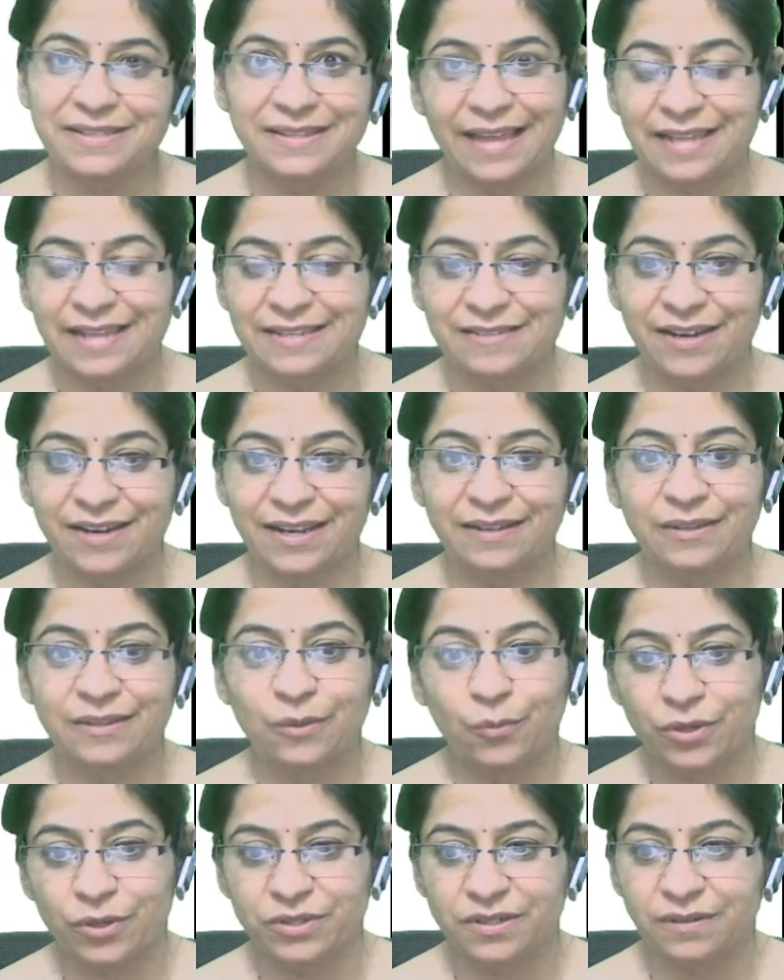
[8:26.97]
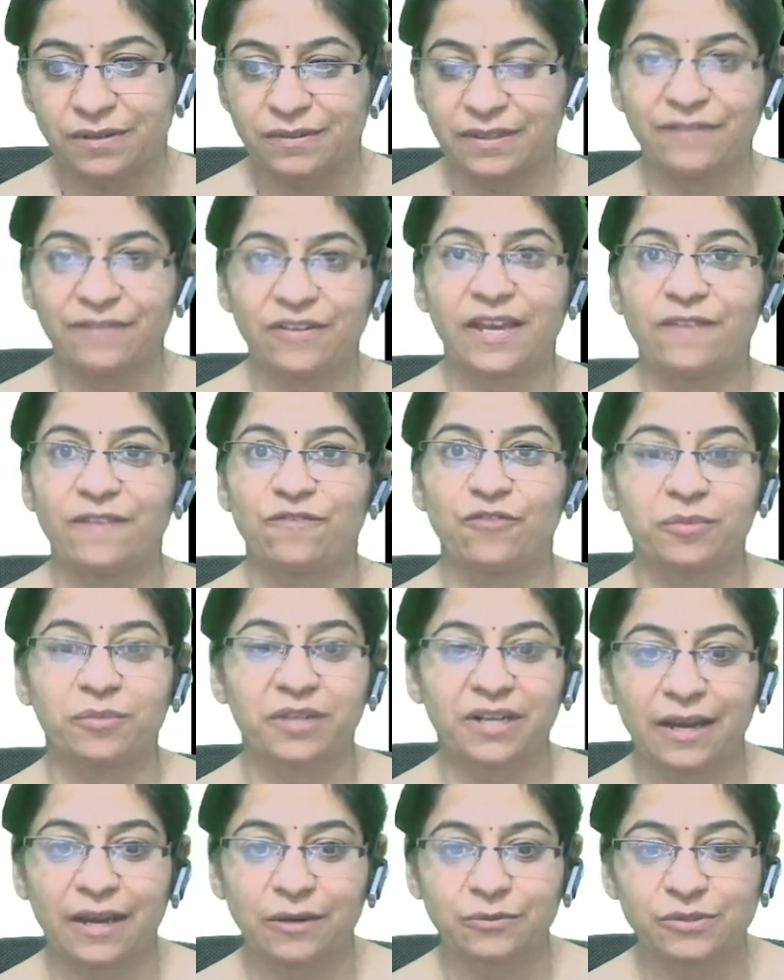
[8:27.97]
That's rain, the water that we get from the
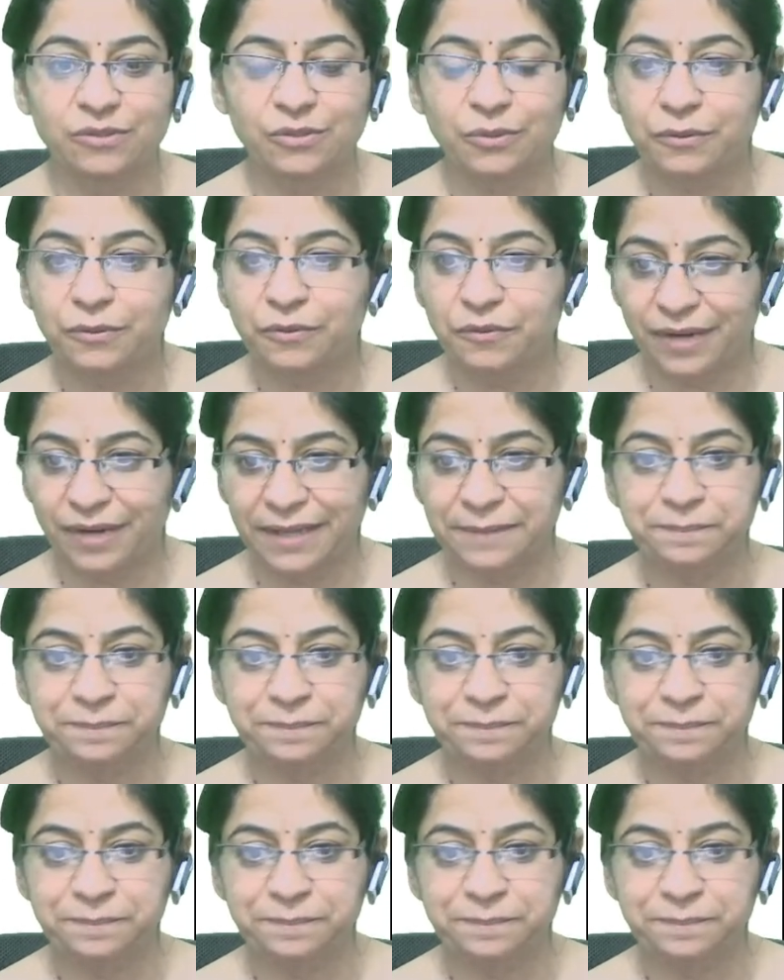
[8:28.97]
clouds. So rain.